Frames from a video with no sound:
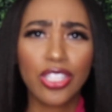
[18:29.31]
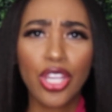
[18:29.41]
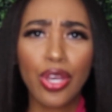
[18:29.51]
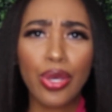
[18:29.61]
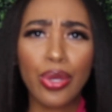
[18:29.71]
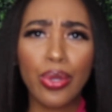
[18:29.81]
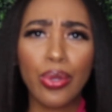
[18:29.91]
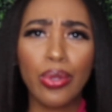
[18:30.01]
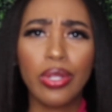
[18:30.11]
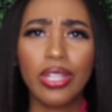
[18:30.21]

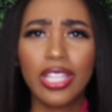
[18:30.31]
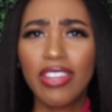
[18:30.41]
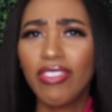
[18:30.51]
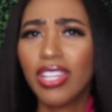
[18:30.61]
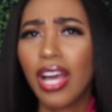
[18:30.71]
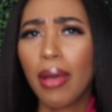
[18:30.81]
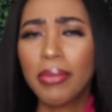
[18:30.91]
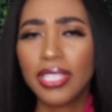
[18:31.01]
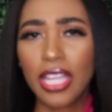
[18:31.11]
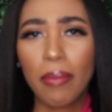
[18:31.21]
So leave in the
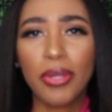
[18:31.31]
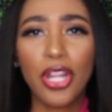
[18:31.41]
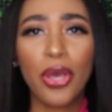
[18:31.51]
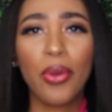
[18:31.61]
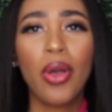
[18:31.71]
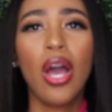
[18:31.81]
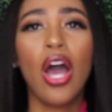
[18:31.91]
comments down below